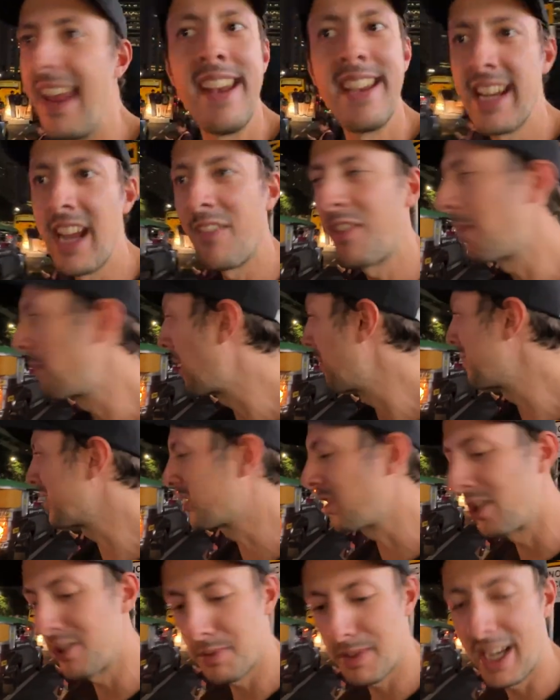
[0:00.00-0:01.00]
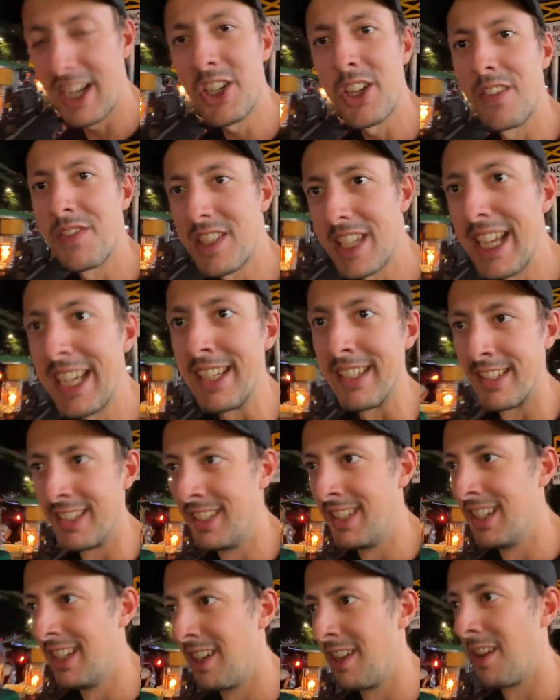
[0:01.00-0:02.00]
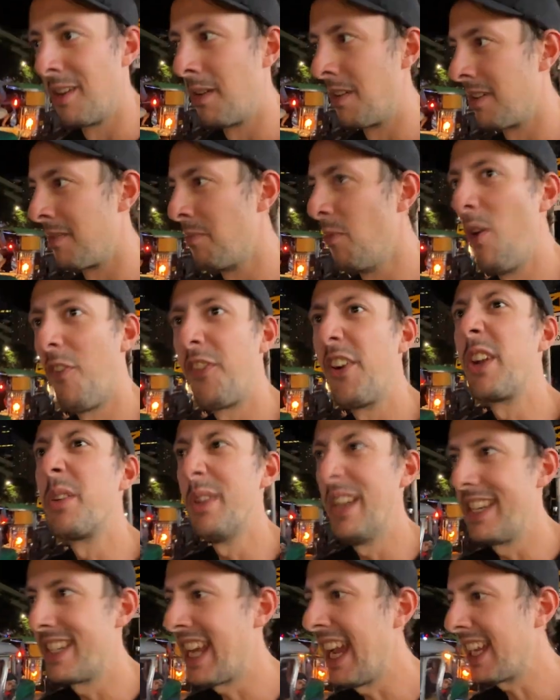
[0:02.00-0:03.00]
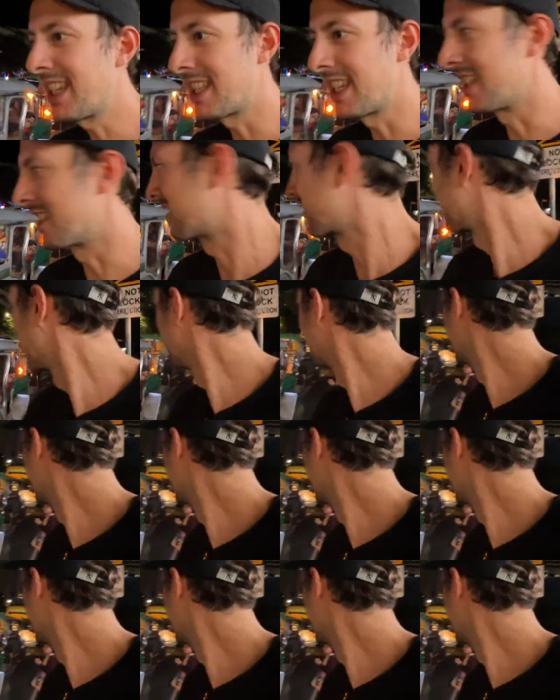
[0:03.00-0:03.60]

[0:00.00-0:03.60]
any other public transportation I've seen. More frequent than taxis.